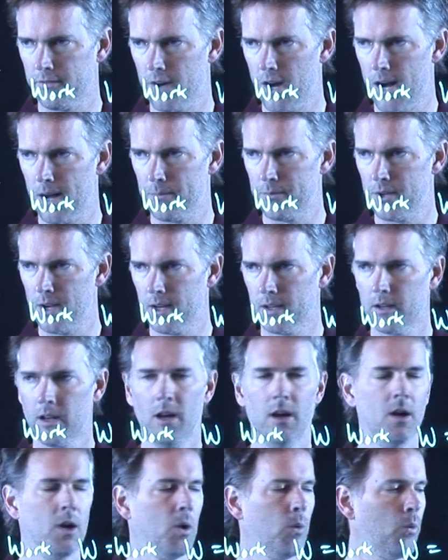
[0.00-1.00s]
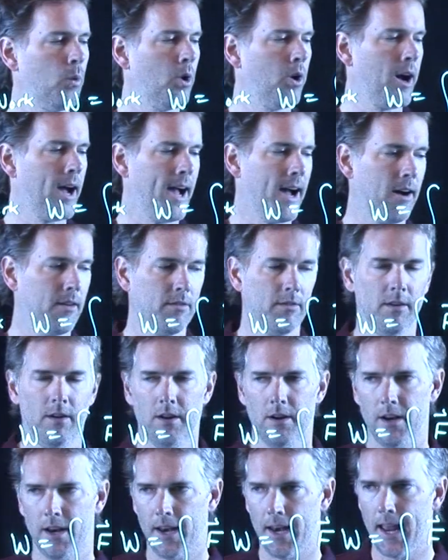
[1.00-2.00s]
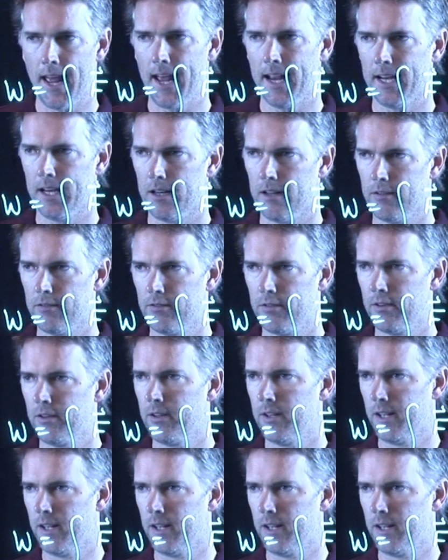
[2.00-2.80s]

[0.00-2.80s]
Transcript: object will have negative